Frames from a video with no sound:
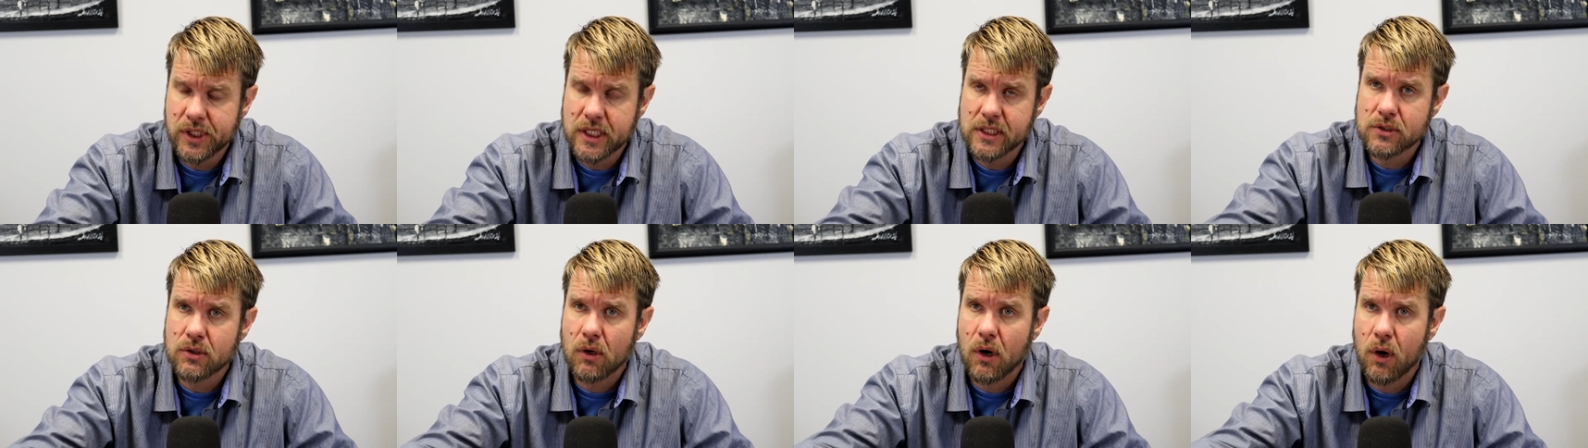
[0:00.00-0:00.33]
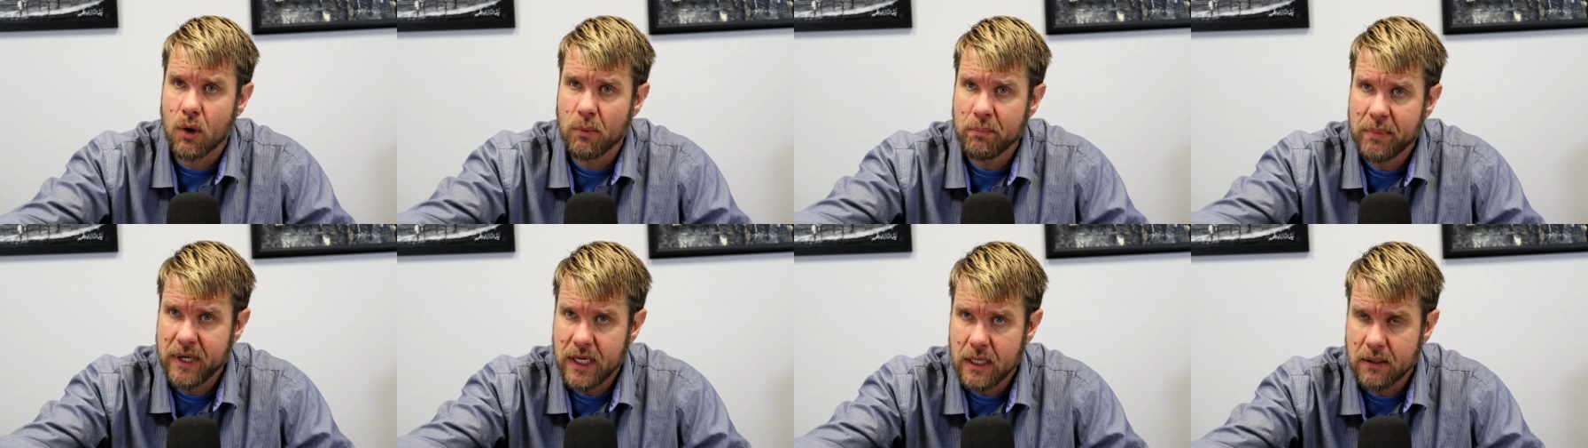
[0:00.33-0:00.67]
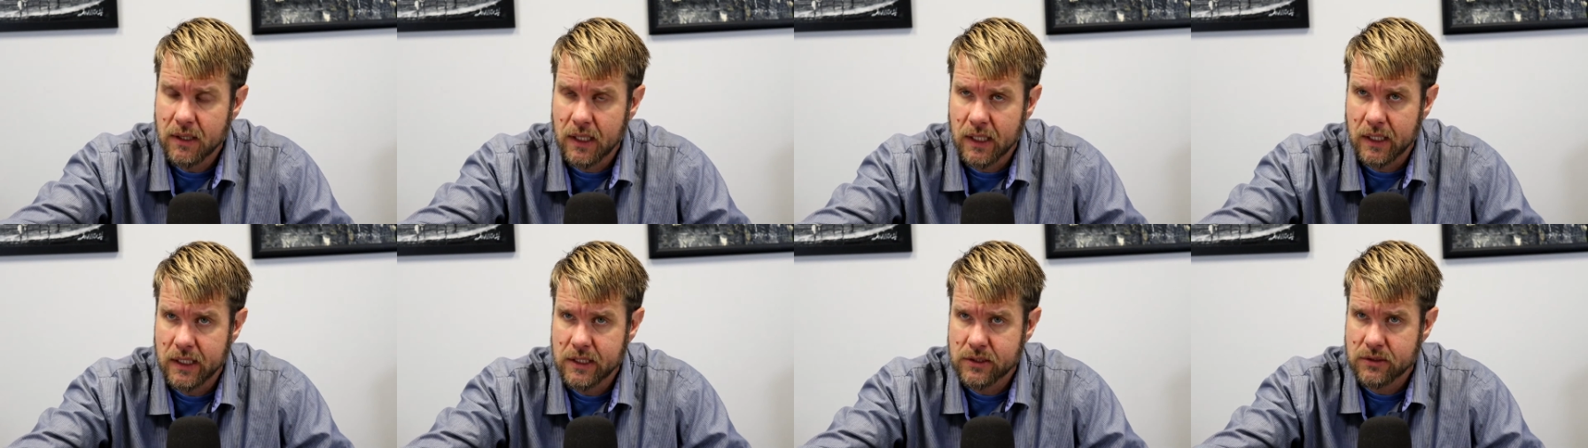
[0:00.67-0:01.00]
his or
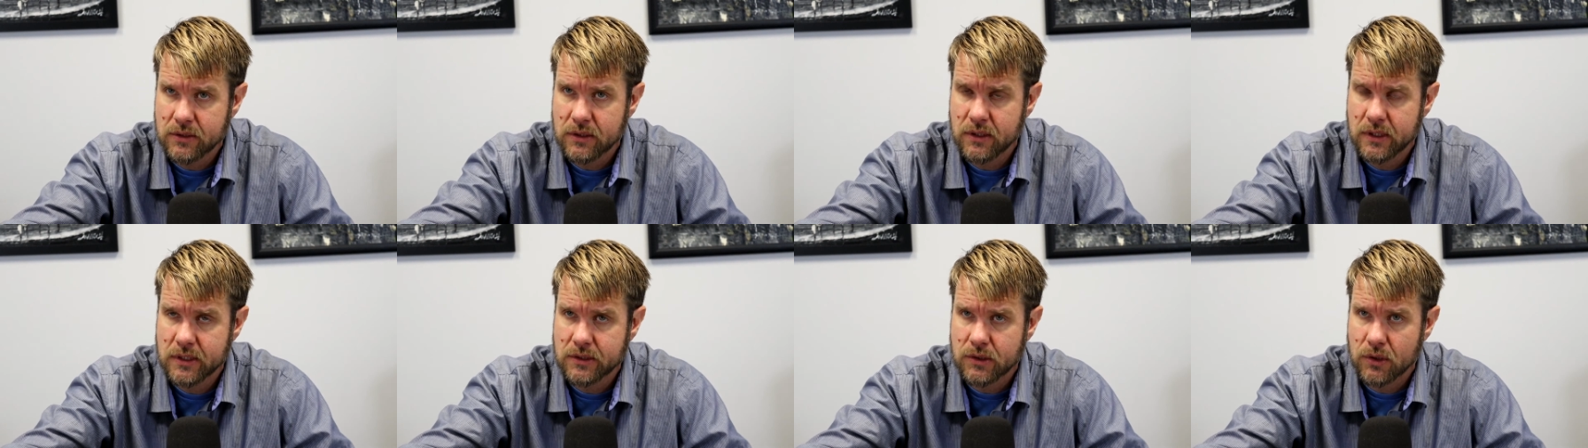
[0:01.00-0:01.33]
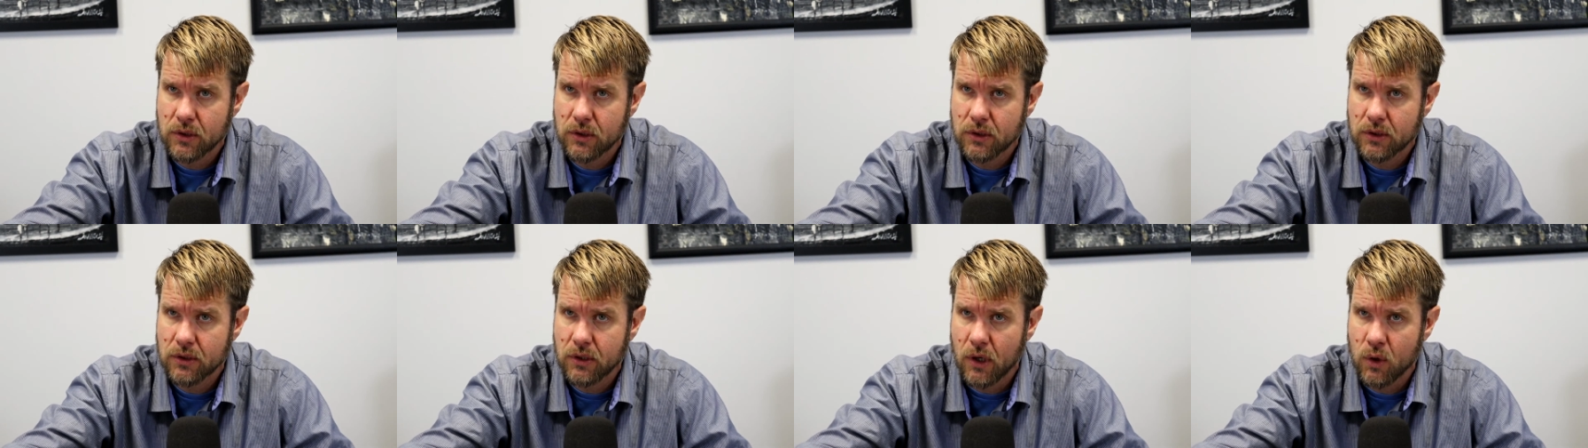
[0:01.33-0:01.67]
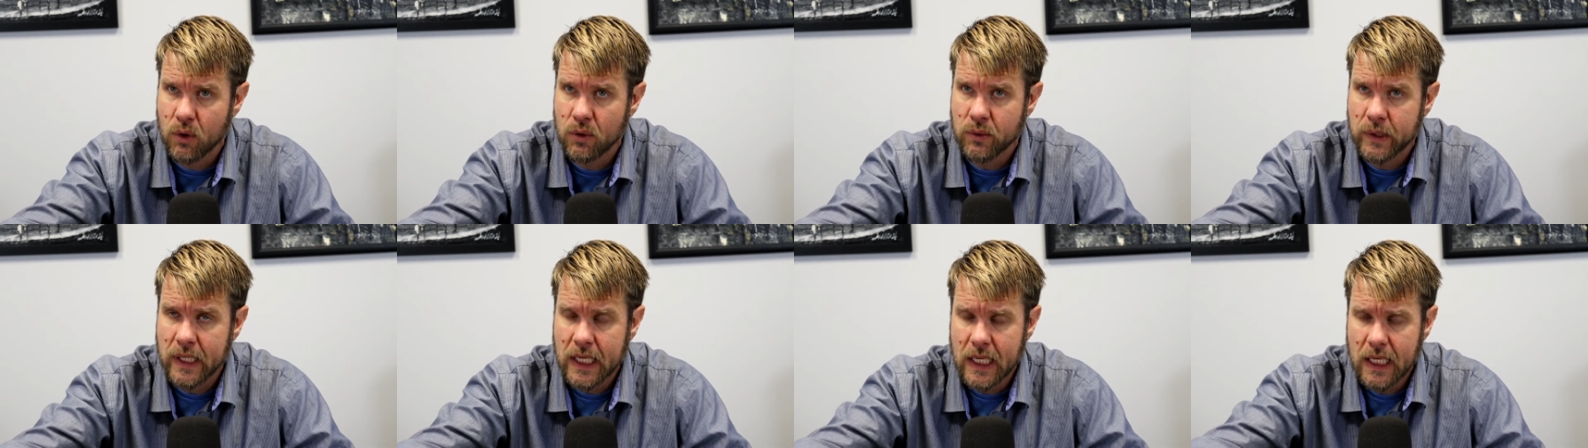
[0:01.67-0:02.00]
her
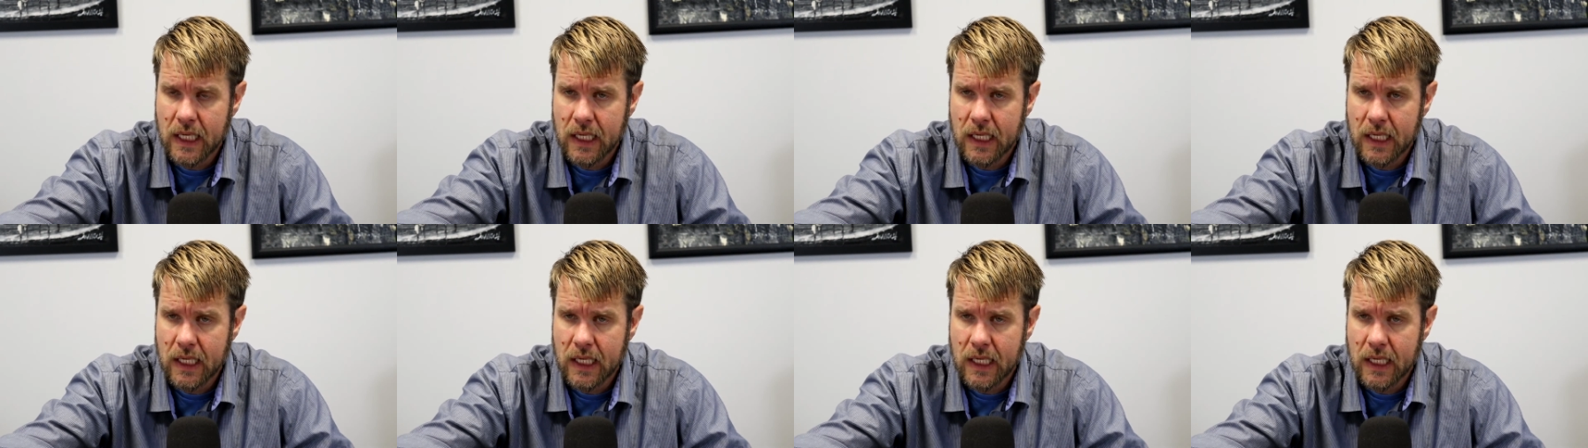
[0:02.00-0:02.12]
own